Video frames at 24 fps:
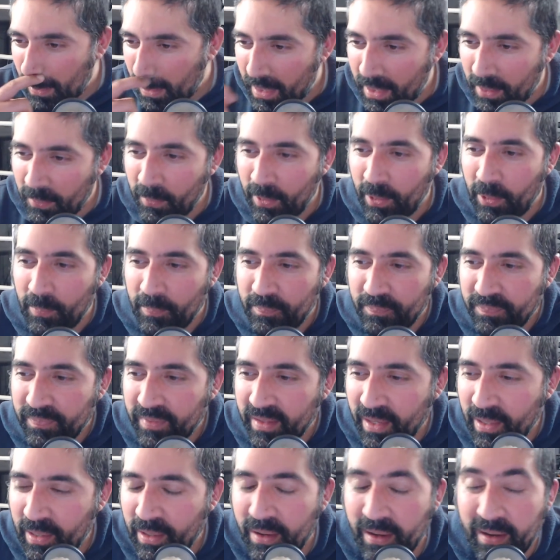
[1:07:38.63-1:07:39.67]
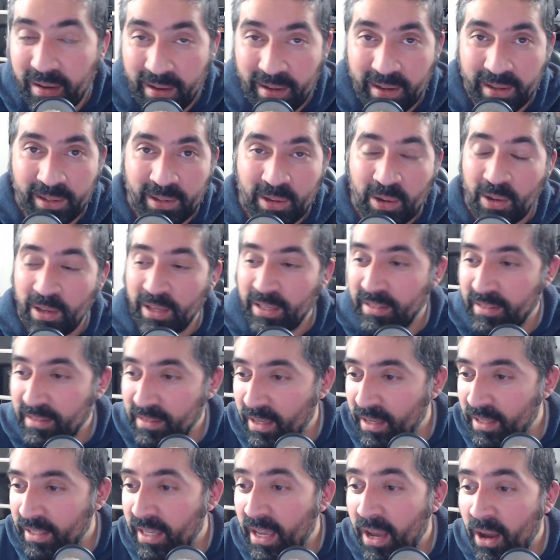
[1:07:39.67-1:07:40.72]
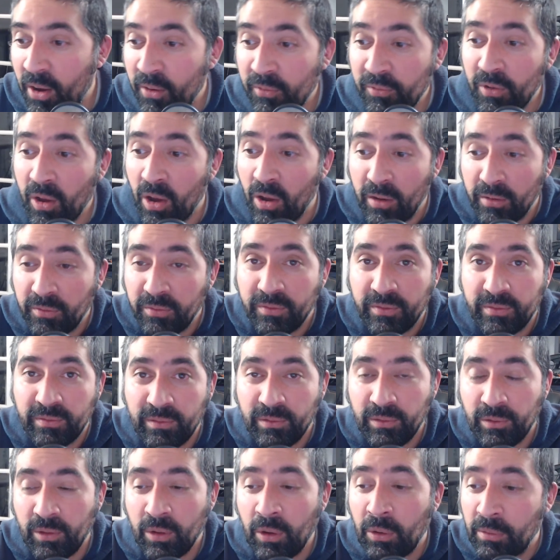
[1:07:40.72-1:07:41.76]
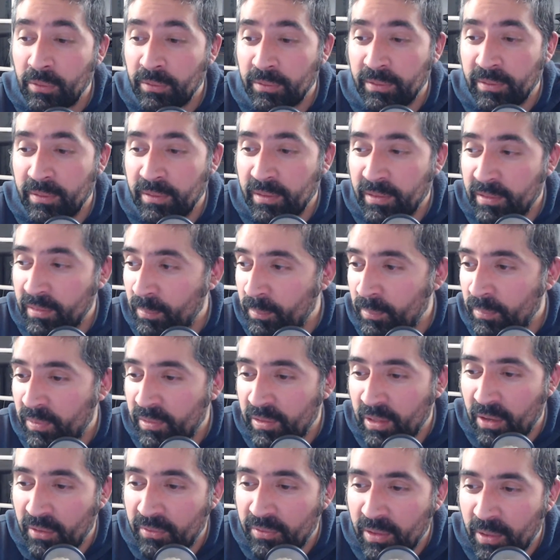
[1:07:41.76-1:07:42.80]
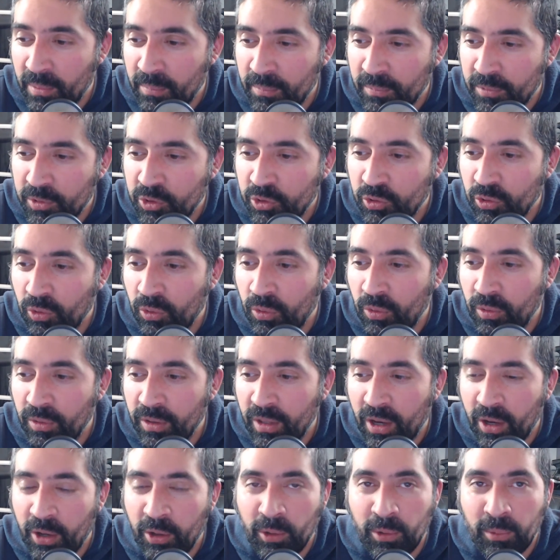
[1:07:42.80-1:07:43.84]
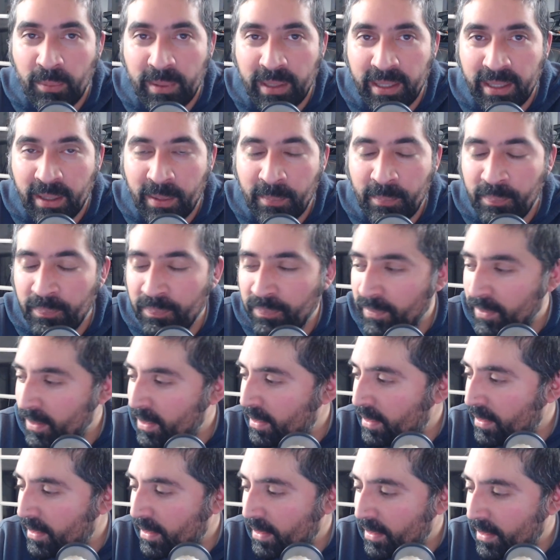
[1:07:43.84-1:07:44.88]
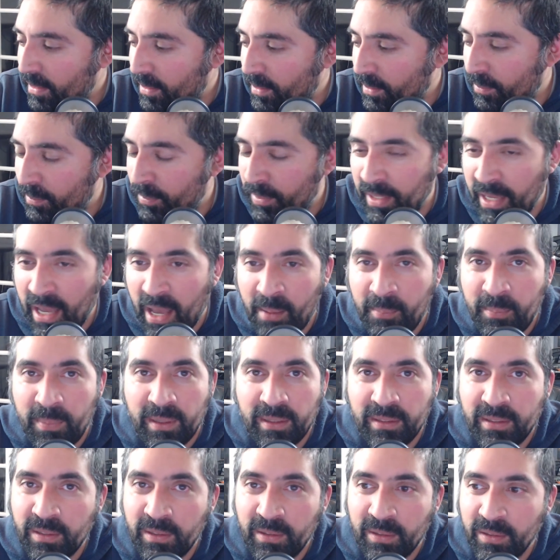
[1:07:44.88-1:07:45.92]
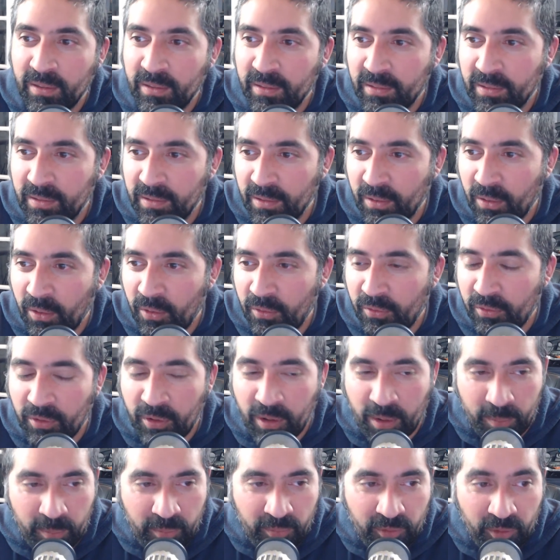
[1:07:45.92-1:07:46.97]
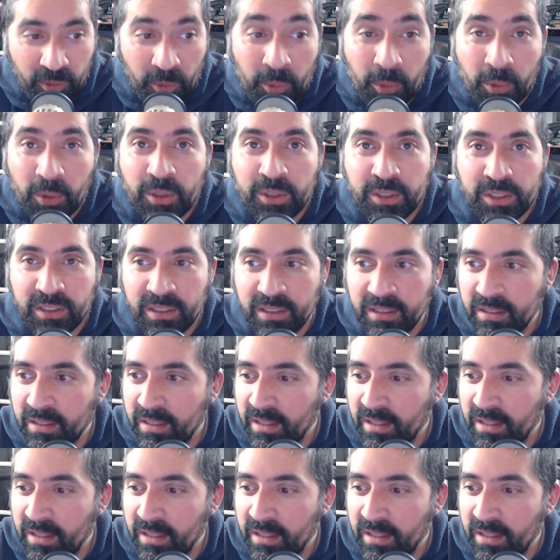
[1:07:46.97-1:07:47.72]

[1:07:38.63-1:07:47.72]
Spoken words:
Well, guys, yeah, I've gotten some stuff that I'm sure that I'll be happy to offer up for auction.